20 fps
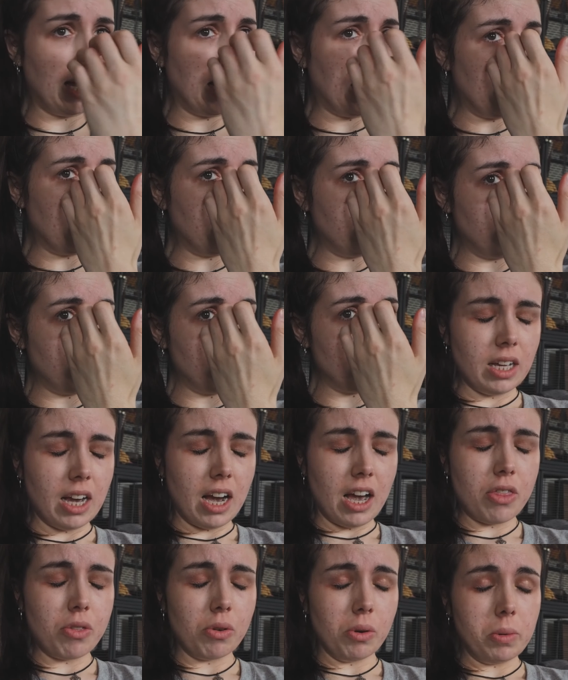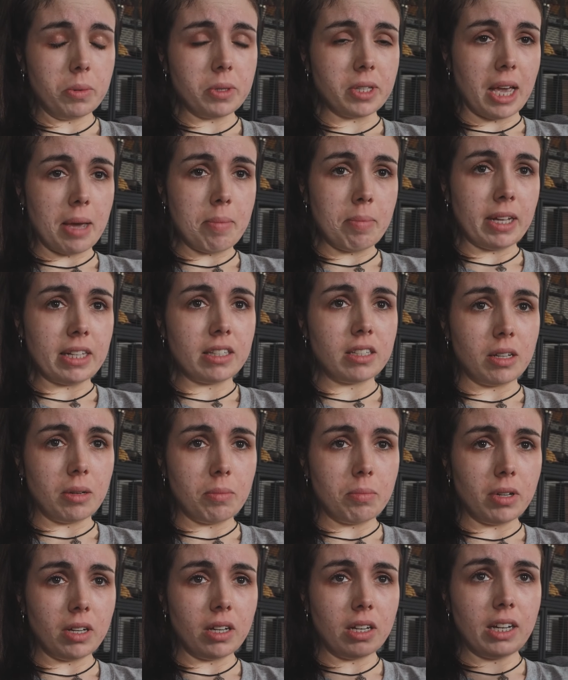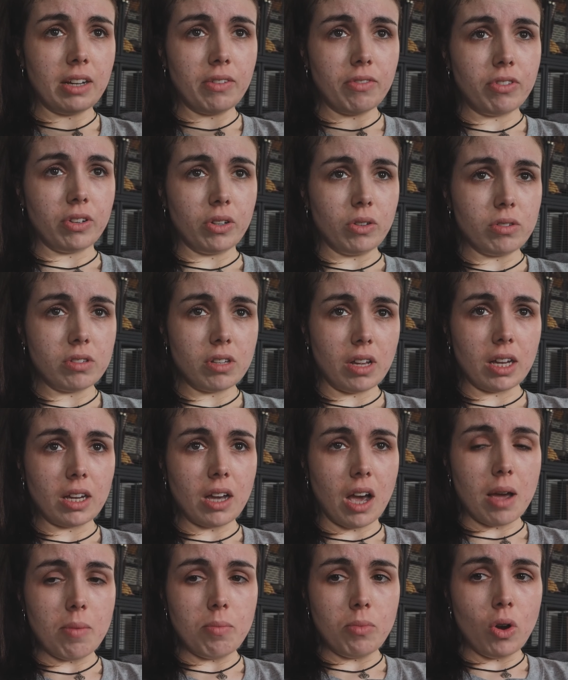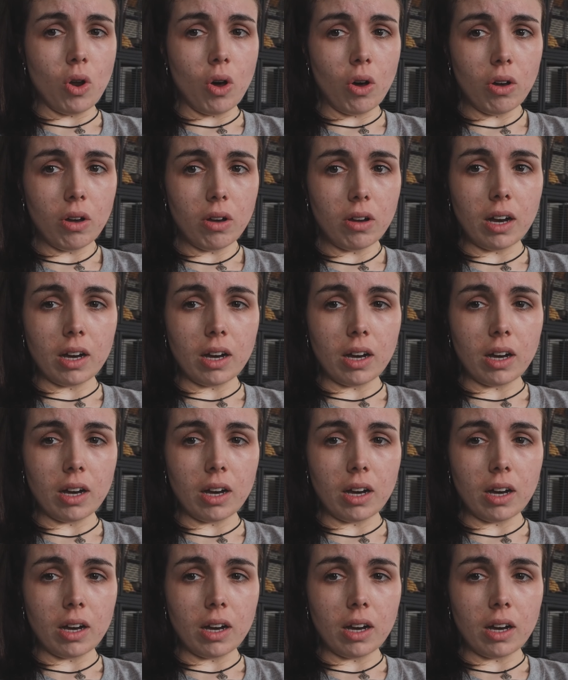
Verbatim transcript: And yeah, I thought I was getting better, but it feels like I'm not.